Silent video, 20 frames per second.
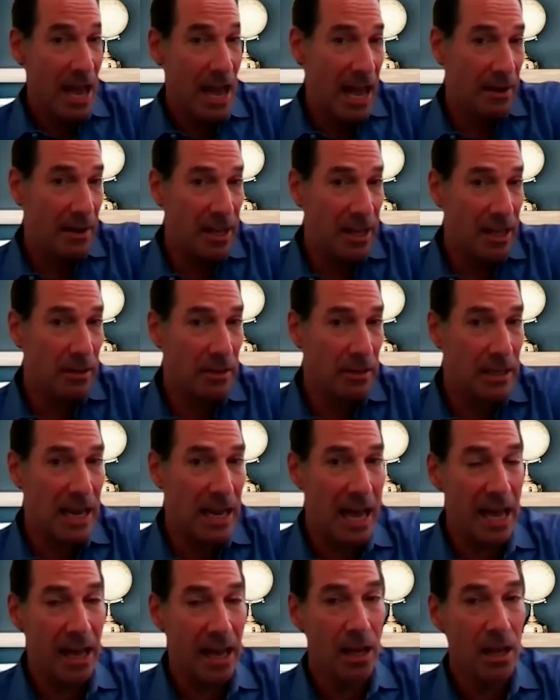And at the end of the
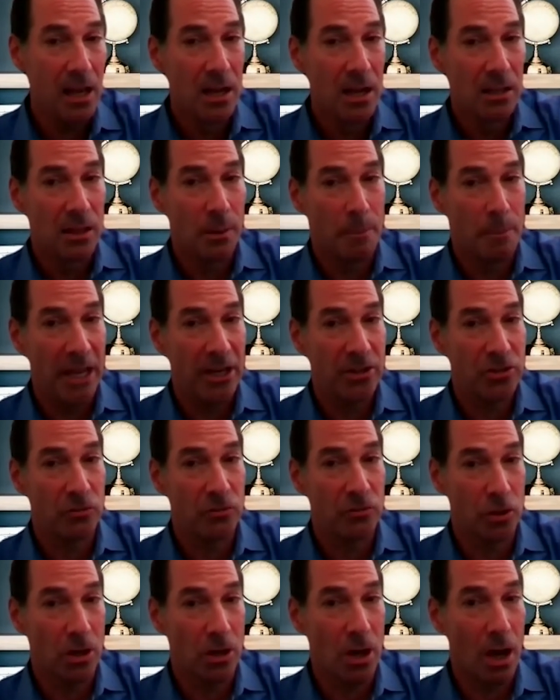day, the
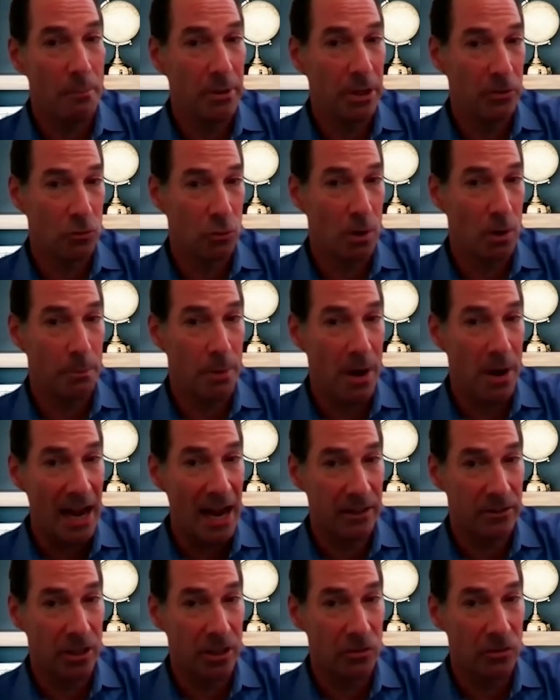patients are coming to a
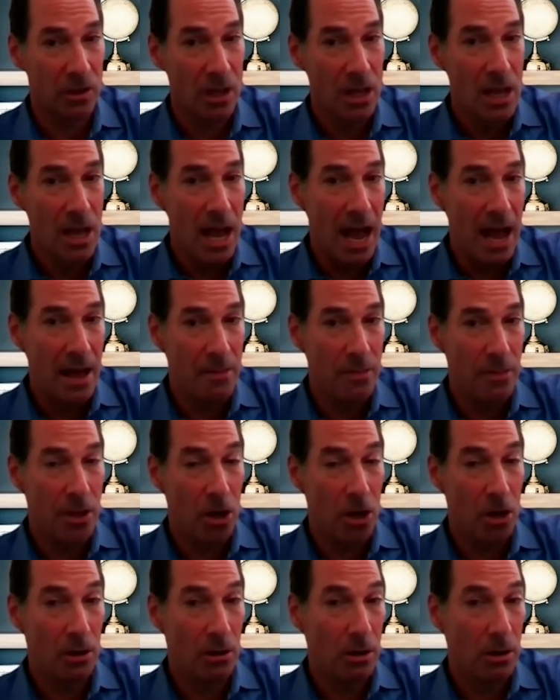practice and
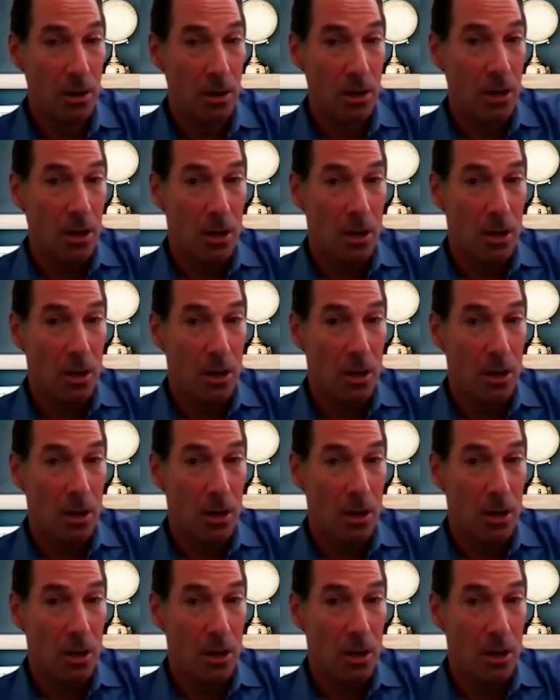they're,